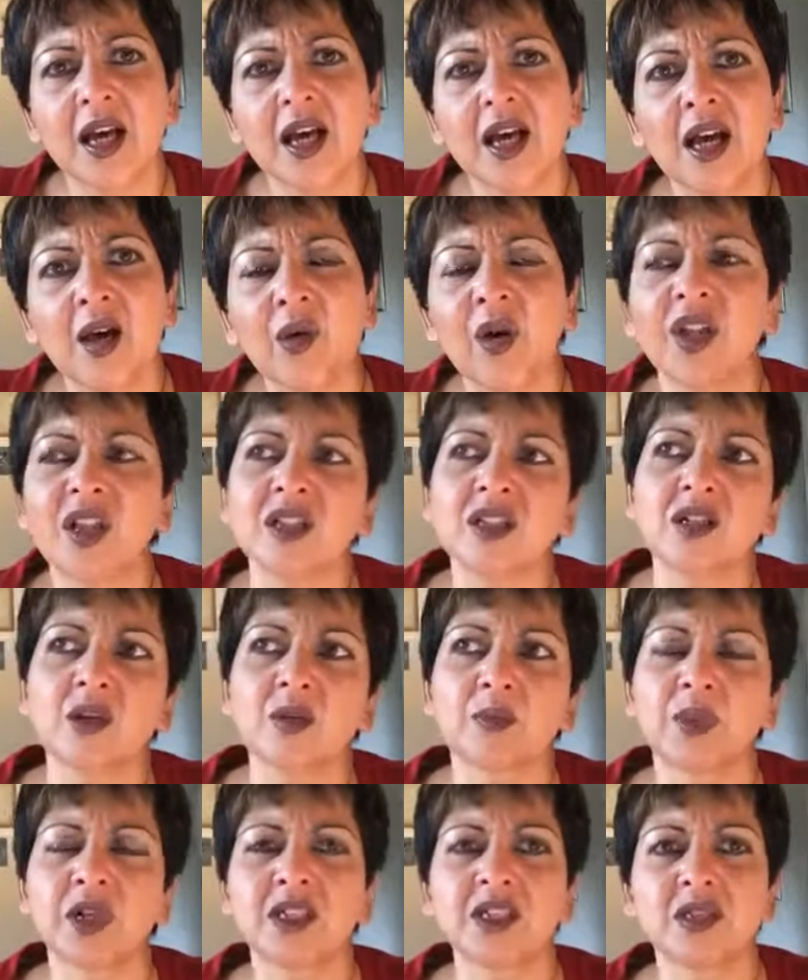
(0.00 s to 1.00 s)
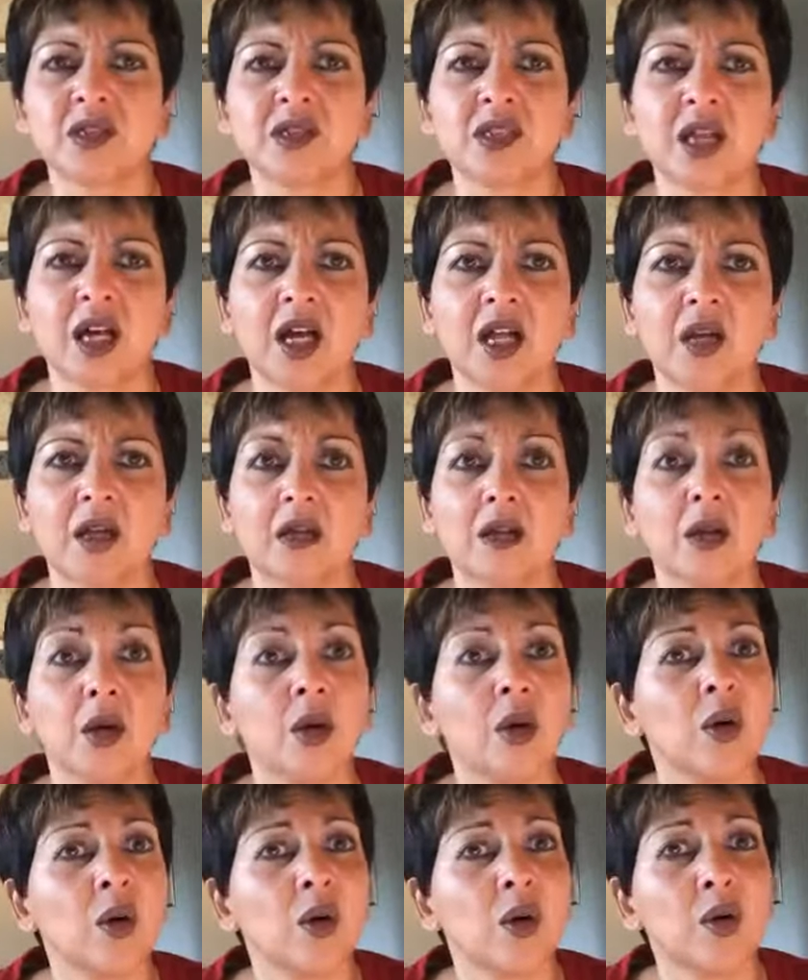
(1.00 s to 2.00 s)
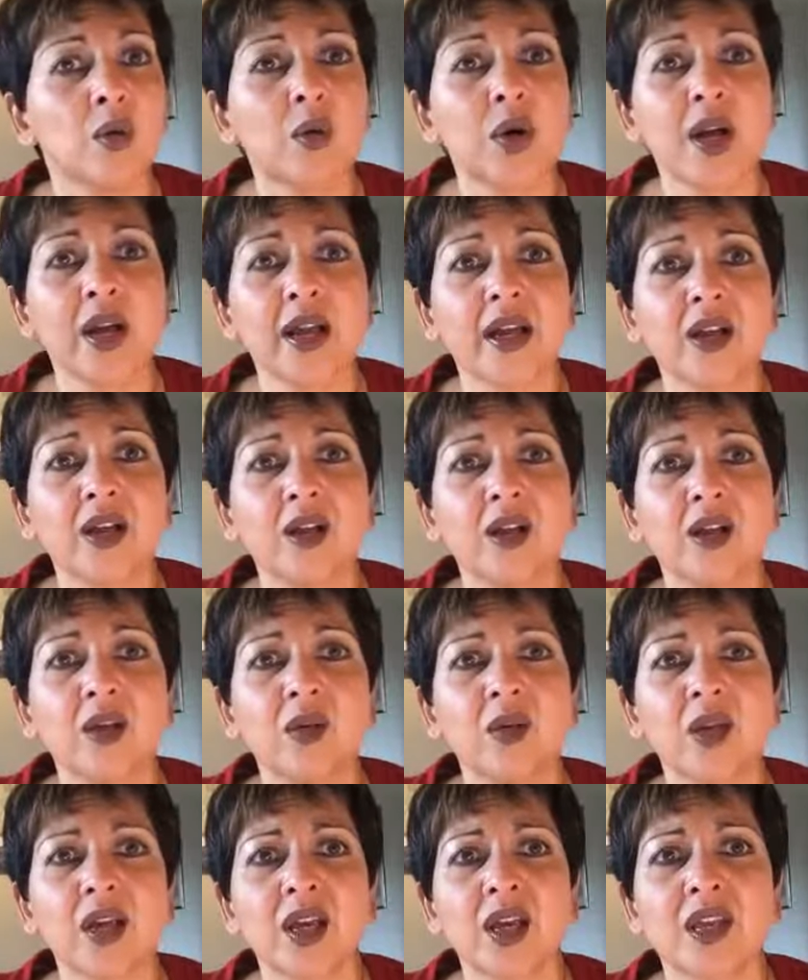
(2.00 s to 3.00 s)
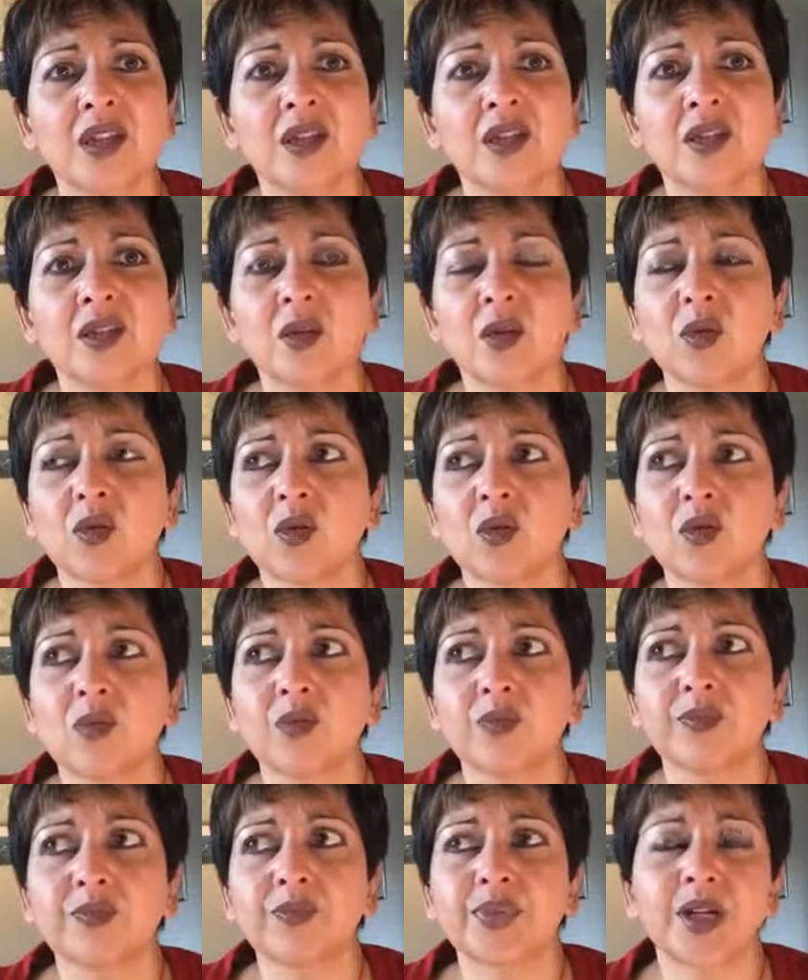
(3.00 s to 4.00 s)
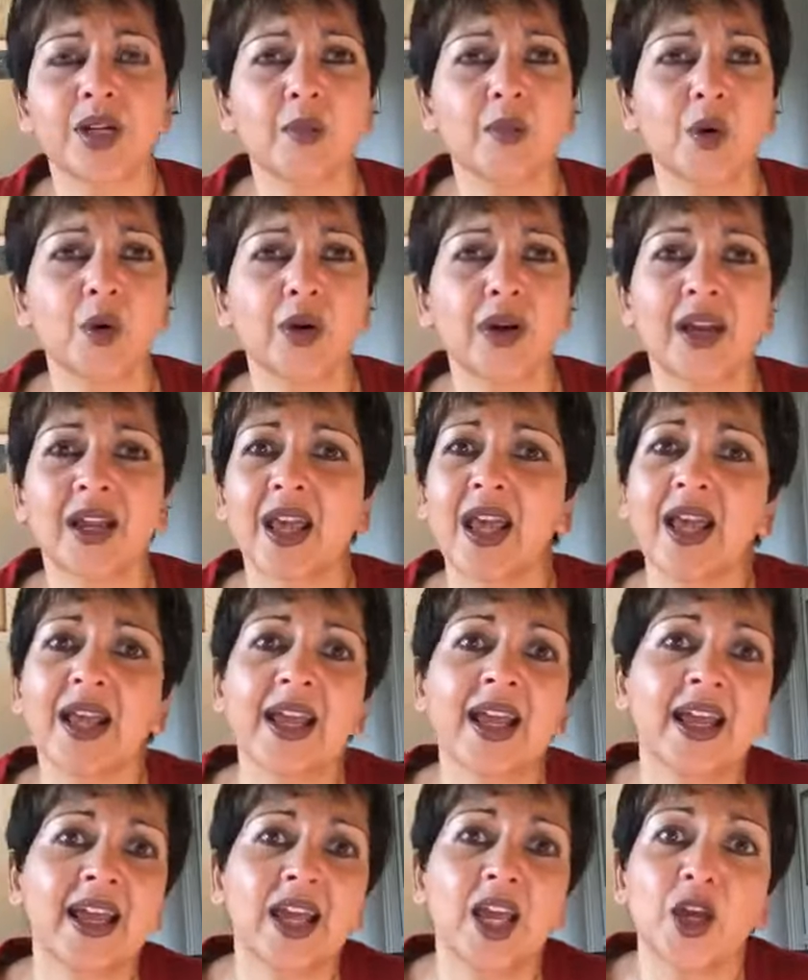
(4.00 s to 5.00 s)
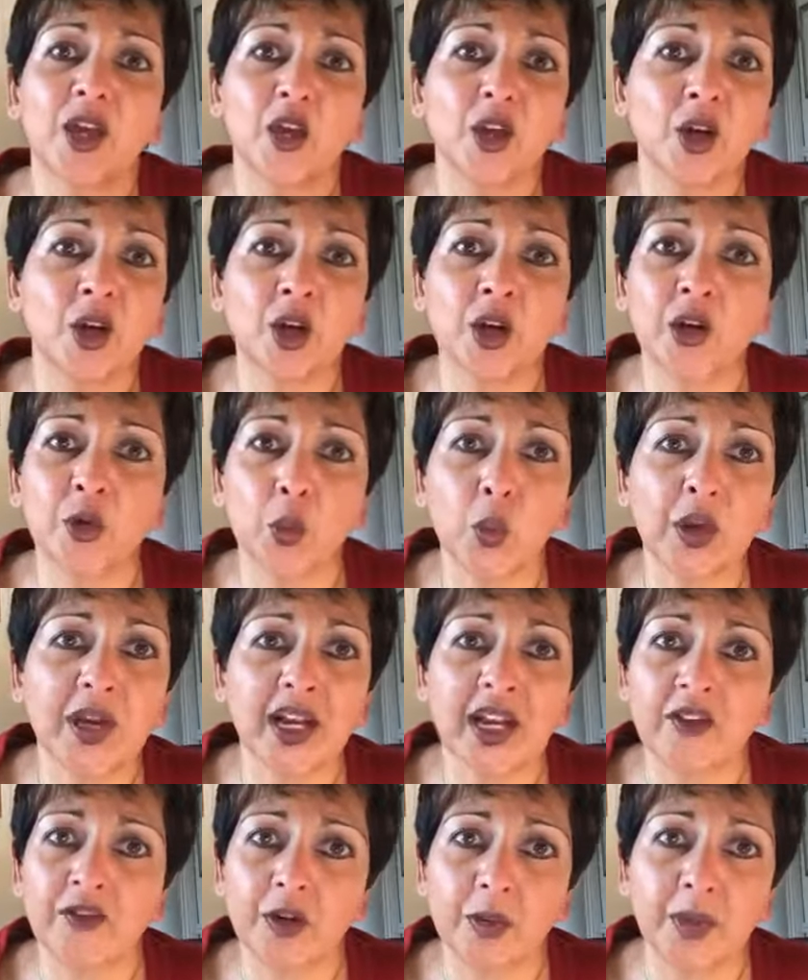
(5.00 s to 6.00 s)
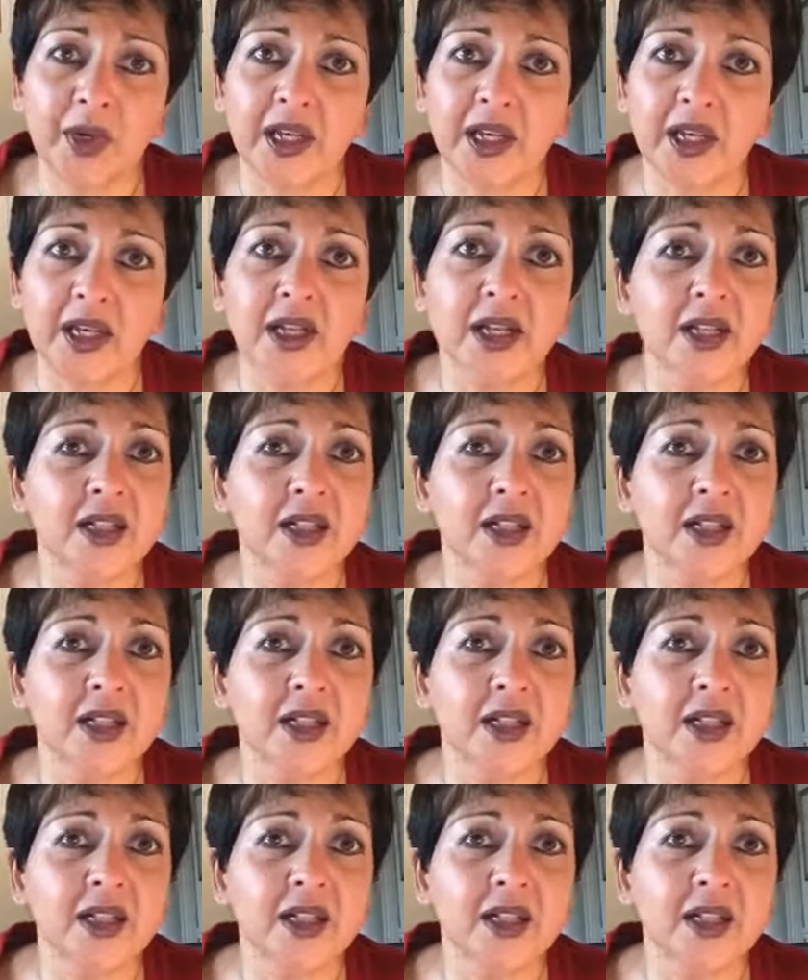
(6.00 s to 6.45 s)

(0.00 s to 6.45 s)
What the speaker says: Well, there's not much to tell. Oh, right. Okay, so pretty boring. Hey, you're not going to win everybody.